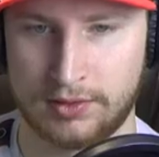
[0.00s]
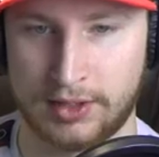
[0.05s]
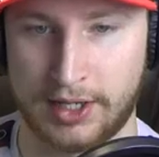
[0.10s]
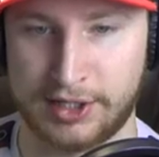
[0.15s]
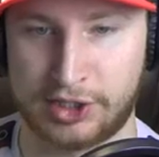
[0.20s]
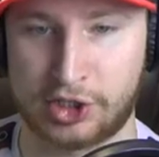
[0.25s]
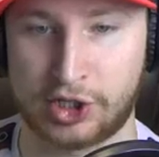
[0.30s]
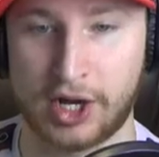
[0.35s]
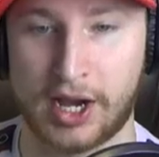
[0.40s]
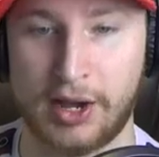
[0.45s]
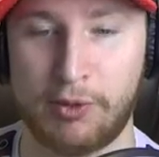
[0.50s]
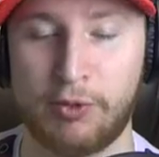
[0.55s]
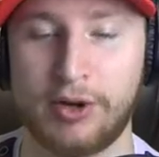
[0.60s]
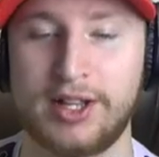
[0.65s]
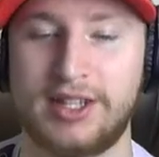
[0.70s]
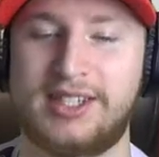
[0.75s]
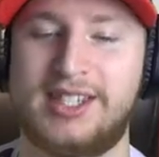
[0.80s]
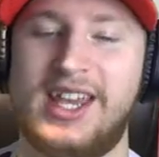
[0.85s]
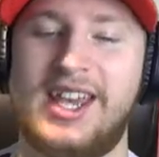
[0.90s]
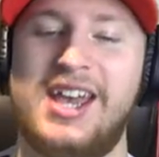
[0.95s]
Nice shot. What
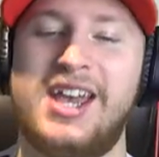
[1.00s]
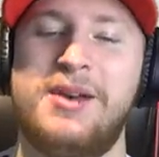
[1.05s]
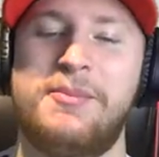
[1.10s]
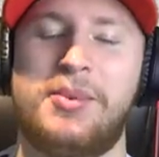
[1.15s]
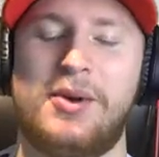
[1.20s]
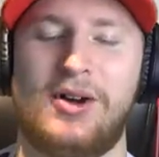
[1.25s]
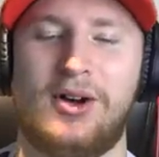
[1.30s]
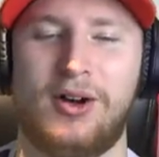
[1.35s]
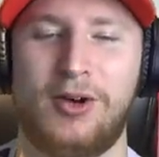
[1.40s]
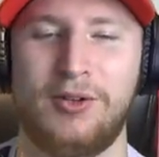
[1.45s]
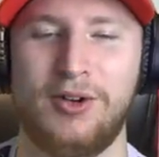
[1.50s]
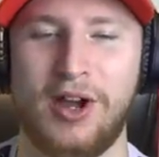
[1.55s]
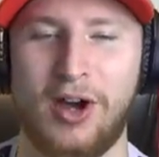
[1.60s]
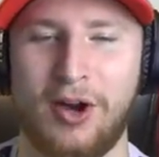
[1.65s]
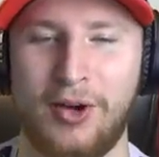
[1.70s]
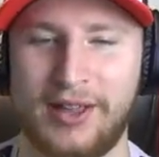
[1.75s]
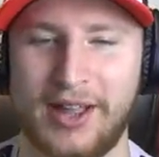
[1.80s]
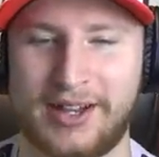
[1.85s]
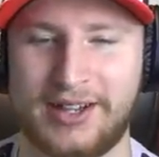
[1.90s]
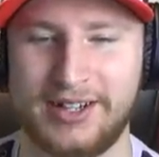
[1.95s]
a tip. Oh,
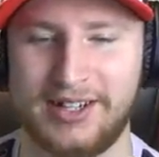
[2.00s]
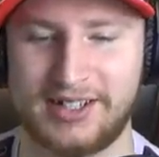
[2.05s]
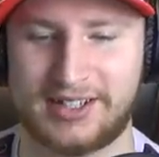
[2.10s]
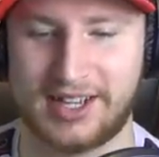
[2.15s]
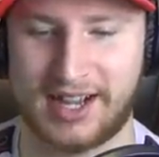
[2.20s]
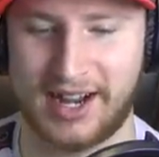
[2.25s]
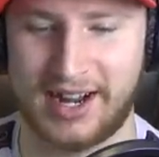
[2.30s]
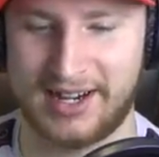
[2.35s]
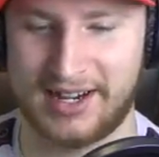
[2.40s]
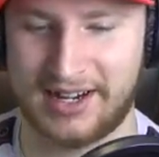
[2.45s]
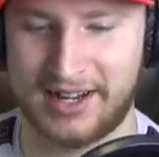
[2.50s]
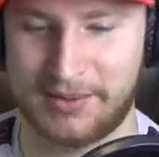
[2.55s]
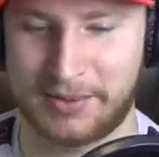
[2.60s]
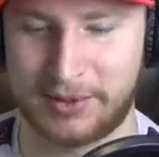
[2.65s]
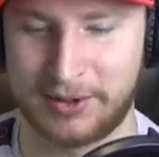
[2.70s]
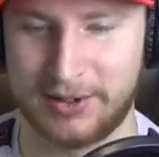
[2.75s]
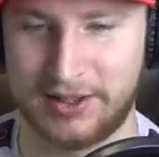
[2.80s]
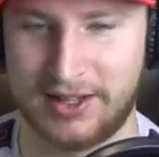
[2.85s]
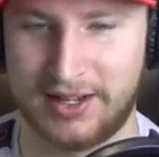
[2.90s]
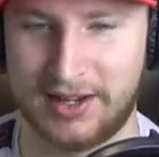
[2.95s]
no. That could have tied it up
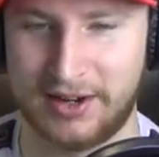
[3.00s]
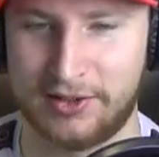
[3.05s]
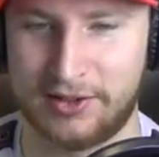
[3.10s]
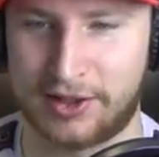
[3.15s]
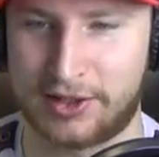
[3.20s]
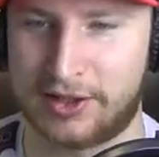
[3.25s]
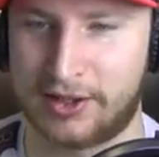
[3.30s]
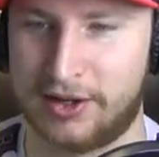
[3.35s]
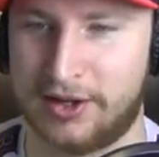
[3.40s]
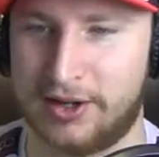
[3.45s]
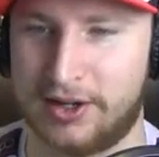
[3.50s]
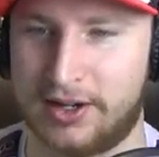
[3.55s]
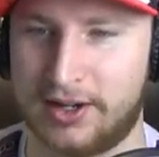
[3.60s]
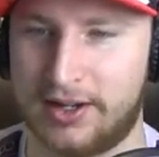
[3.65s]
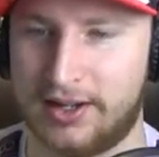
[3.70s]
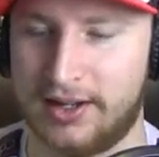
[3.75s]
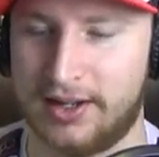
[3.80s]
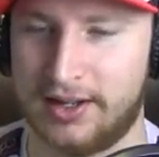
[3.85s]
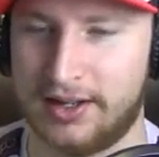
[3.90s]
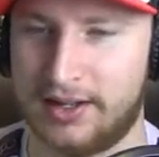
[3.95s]
early here in the third.
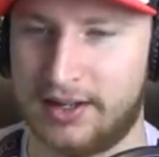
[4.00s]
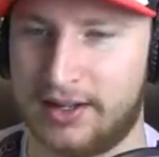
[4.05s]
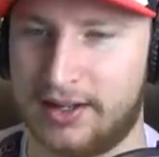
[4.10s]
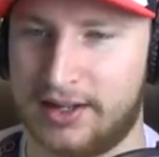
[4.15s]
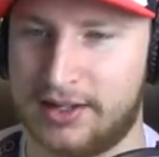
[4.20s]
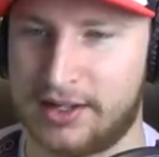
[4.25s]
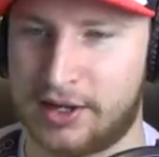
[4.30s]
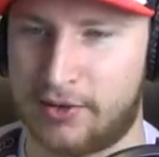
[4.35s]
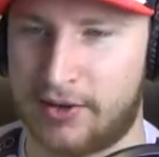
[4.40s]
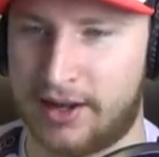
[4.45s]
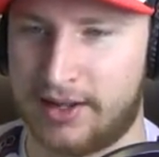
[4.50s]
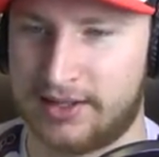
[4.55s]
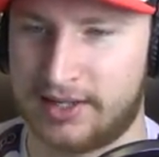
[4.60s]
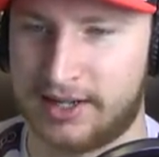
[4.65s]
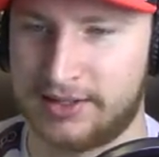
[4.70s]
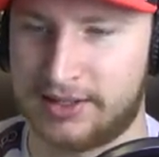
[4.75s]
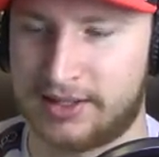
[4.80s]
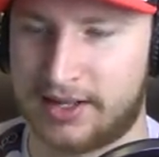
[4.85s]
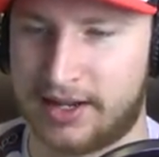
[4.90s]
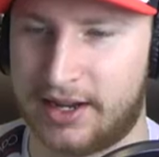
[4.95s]
It's all right.
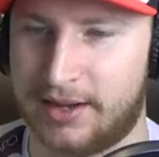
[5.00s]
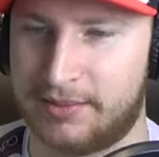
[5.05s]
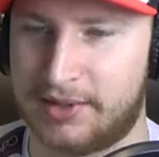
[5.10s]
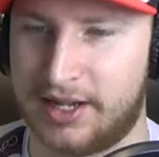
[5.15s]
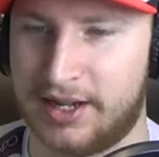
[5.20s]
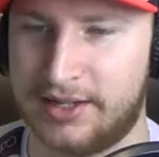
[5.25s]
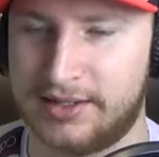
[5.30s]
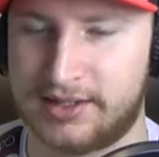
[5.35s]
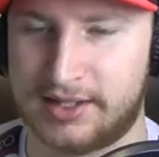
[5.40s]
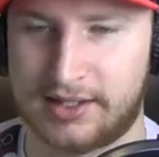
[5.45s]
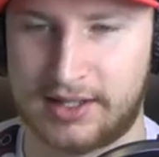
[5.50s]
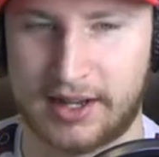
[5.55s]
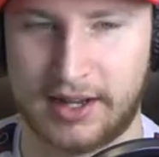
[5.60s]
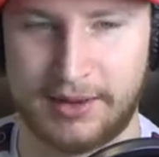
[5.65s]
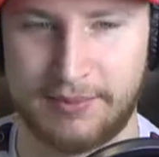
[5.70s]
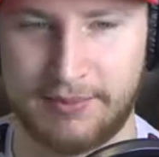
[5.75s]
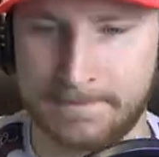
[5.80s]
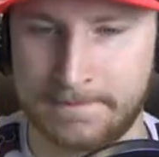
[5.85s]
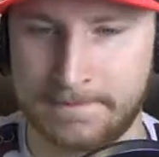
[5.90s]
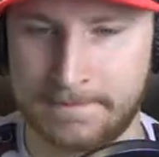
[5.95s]
Tons of time. Tons of
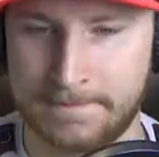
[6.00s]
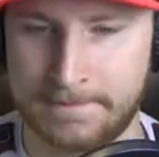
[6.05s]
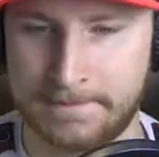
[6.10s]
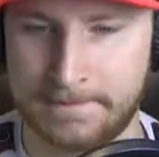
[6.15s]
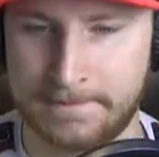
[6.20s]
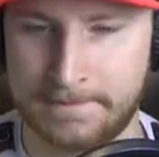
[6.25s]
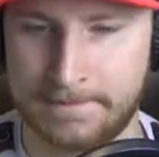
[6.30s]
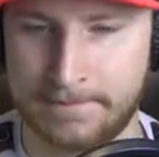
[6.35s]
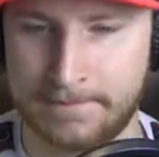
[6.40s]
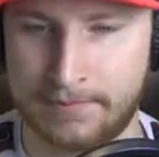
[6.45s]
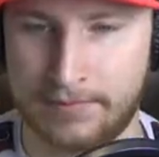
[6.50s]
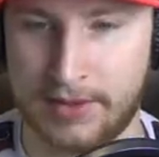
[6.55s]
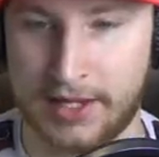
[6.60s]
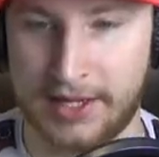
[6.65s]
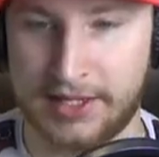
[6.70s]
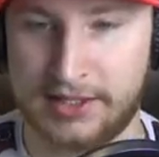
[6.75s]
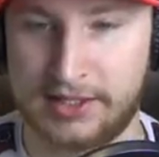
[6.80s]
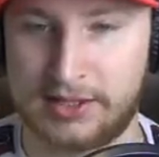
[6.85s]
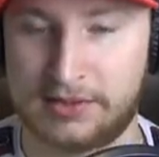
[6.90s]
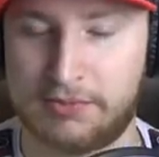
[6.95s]
time.
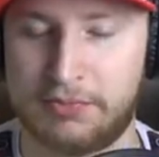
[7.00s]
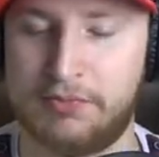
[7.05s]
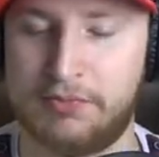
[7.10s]
Nice.